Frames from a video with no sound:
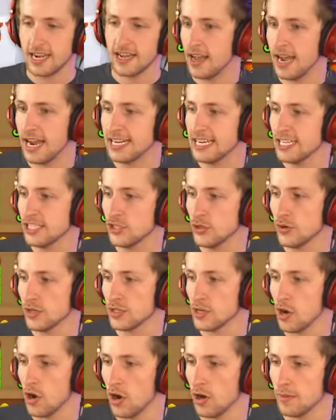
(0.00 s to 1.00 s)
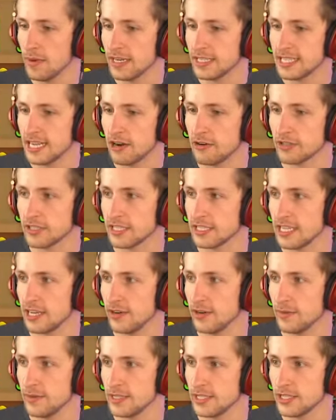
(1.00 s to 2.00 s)
I, I didn't do it to all my towers because that
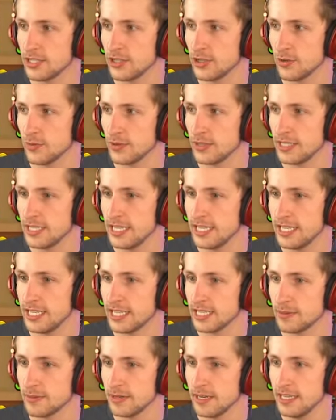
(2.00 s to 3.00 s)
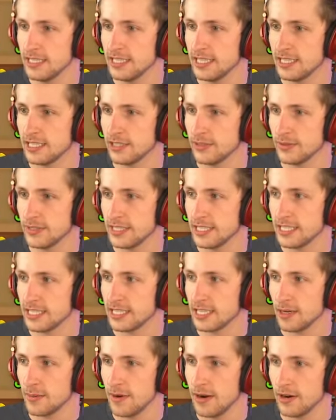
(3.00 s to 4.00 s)
would have been super tedious, but I did it to a
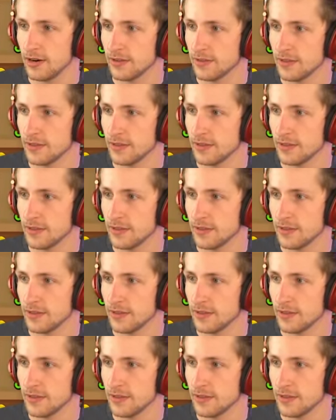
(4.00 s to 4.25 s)
decent amount of